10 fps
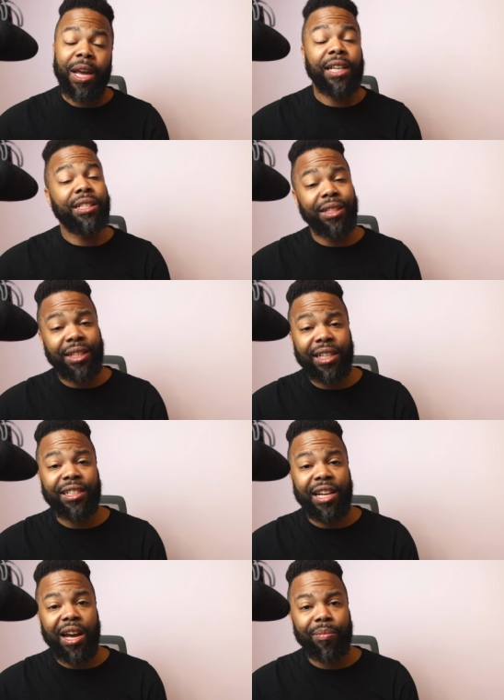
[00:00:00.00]
Until the next
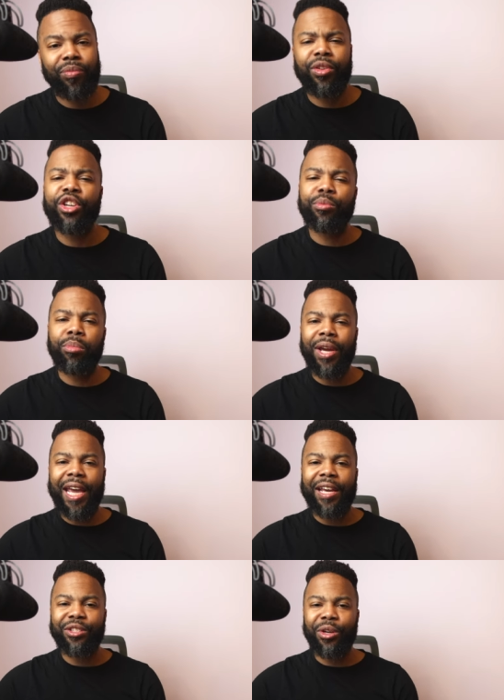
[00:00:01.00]
time, it's your boy
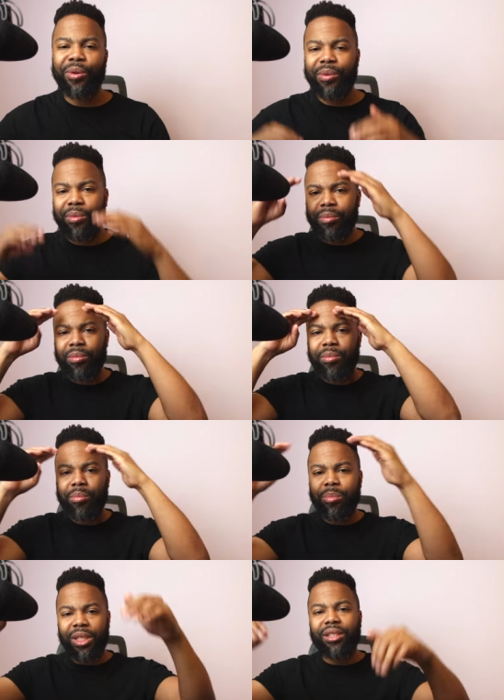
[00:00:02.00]
K-Soul.
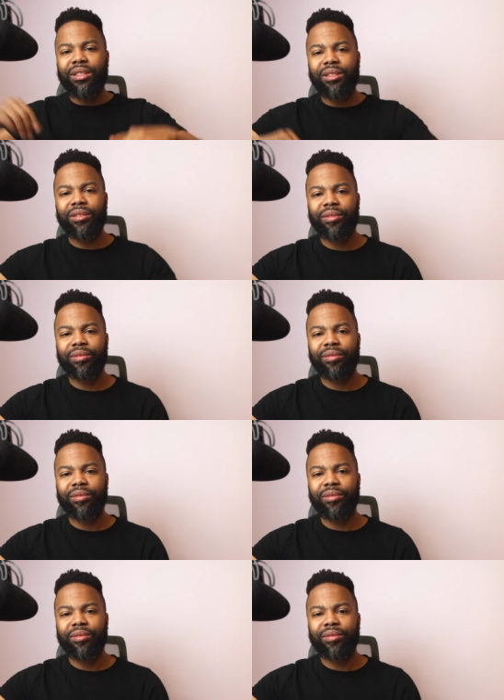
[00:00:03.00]
Peace.